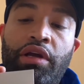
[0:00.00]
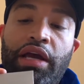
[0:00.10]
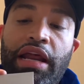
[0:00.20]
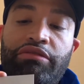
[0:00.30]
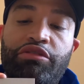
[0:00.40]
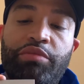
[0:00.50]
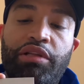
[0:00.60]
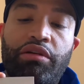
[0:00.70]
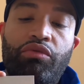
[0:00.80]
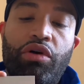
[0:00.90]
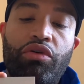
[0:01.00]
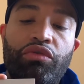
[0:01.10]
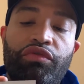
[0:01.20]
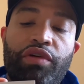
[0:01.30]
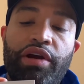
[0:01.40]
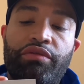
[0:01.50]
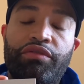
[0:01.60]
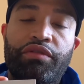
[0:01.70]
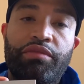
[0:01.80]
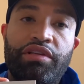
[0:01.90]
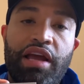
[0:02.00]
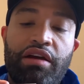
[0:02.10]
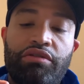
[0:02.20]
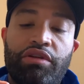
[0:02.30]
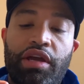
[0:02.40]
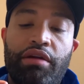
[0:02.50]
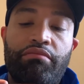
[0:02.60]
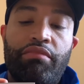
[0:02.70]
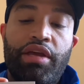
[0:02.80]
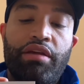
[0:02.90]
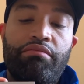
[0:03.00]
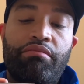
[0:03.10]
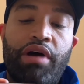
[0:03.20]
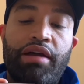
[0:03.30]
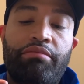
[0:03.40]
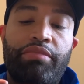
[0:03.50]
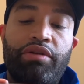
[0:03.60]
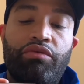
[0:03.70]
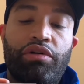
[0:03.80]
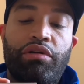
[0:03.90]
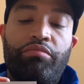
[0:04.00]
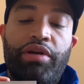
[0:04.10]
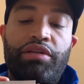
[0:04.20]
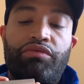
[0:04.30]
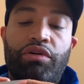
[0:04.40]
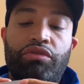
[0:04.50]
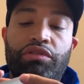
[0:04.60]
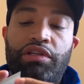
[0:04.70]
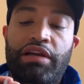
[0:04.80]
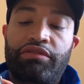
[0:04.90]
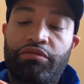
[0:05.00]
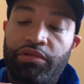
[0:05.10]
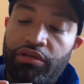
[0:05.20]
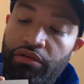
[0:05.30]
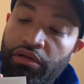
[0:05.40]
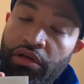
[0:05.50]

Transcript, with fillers: And I've smelt the rose fragrance from this house. And it might be one of the best roses I've smelt.